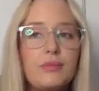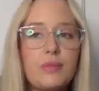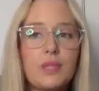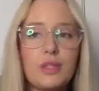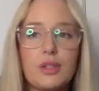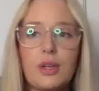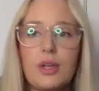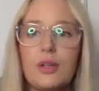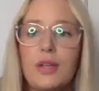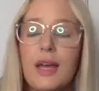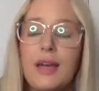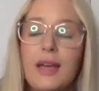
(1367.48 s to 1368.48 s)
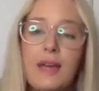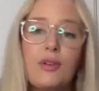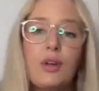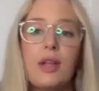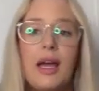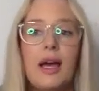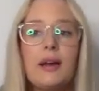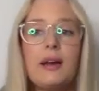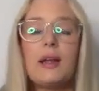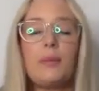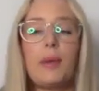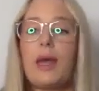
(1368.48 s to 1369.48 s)
So yeah, I gave it all I had, and
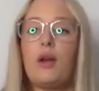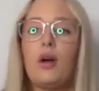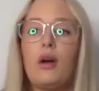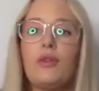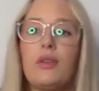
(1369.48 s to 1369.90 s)
it paid off.